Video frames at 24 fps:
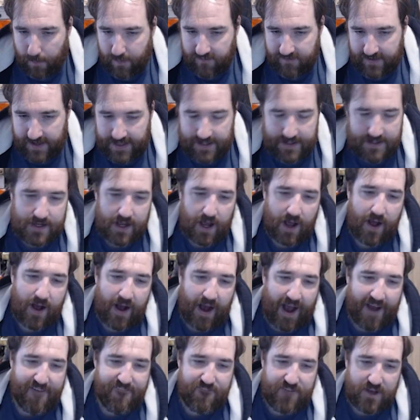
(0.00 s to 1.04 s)
of it.
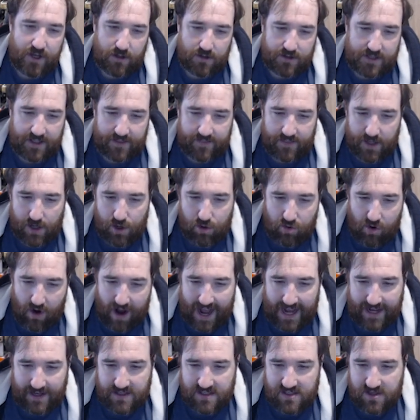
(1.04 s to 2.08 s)
I filled in the
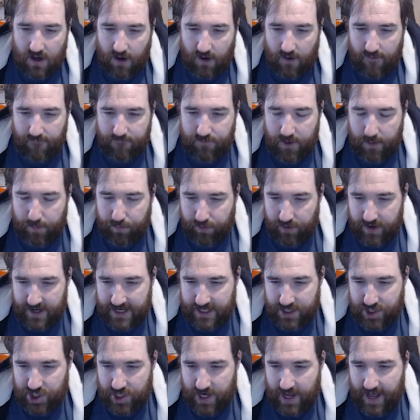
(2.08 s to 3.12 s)
cracks of the
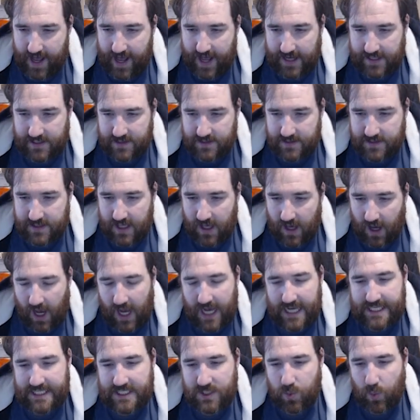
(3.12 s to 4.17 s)
bridge and the
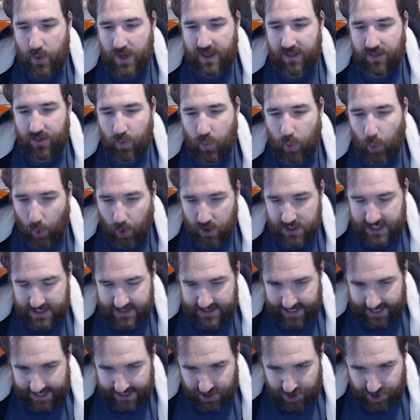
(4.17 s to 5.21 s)
ice with water
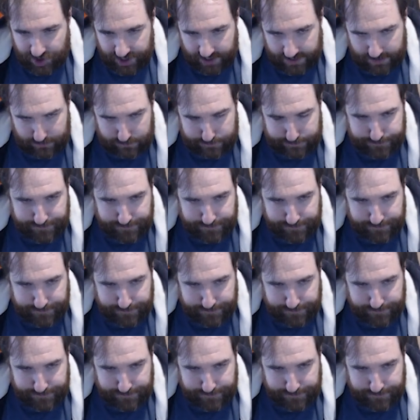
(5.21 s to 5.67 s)
texture.